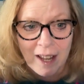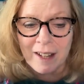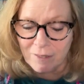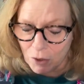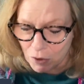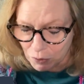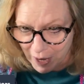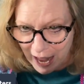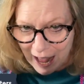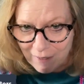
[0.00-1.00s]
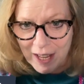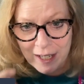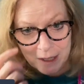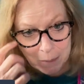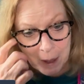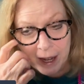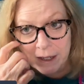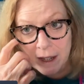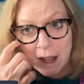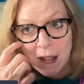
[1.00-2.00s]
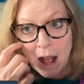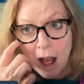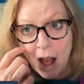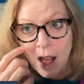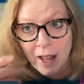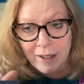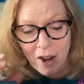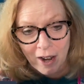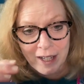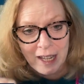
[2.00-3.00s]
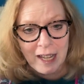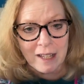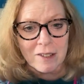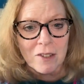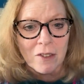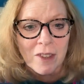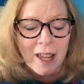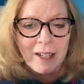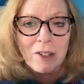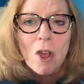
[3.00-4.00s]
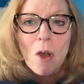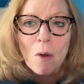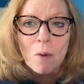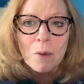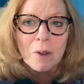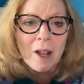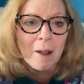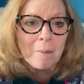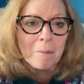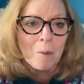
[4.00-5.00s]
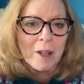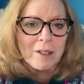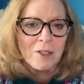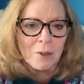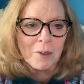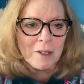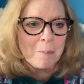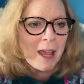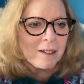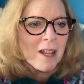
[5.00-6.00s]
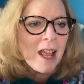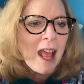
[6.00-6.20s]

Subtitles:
And of course, we have that explained on our key, so they know what to expect.